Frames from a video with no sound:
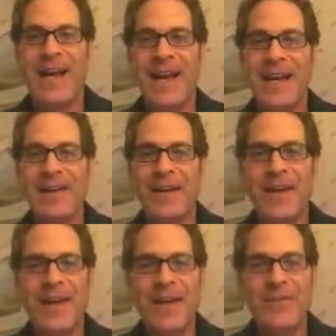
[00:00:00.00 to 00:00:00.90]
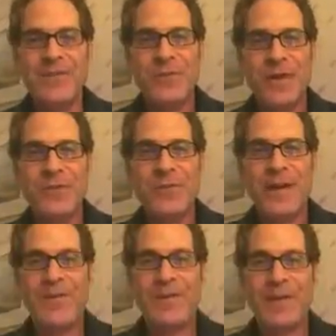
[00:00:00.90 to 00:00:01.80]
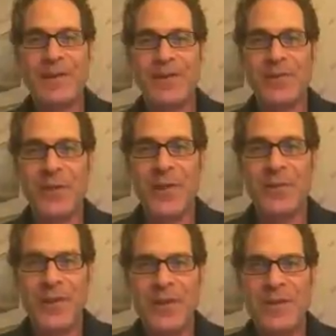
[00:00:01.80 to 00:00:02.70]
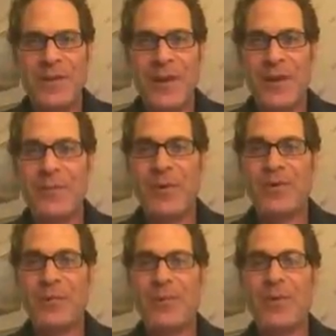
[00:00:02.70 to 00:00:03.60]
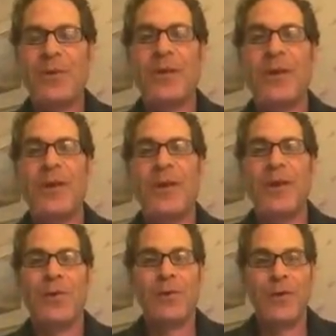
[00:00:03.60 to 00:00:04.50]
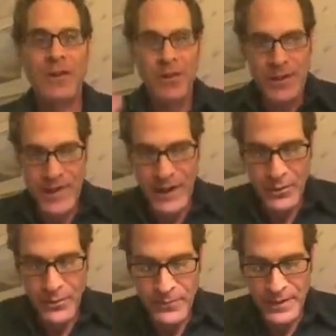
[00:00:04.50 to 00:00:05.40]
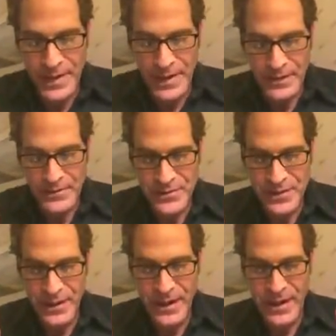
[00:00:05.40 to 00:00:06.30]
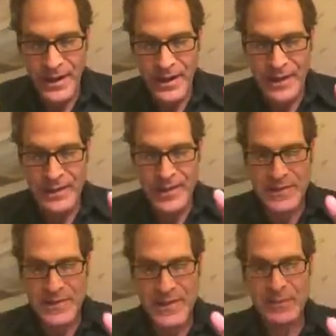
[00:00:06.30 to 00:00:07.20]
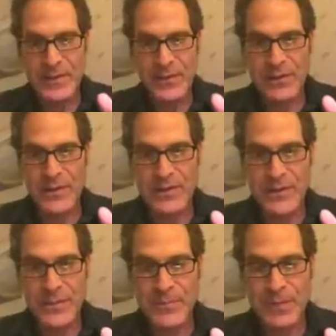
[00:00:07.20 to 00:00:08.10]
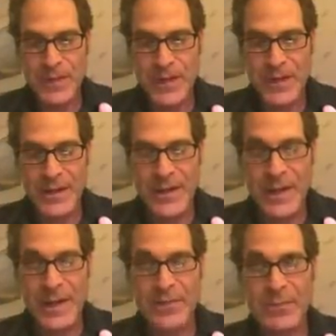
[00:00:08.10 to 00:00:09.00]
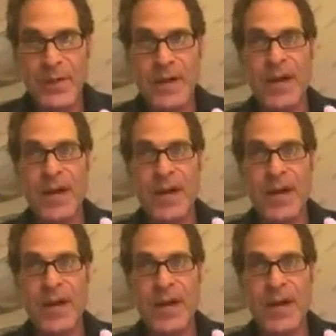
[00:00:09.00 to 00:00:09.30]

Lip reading: And I have a strange way of seeing the slopes, I think compared to most people. When I look down over the edge, it doesn't seem nearly as steep to me as when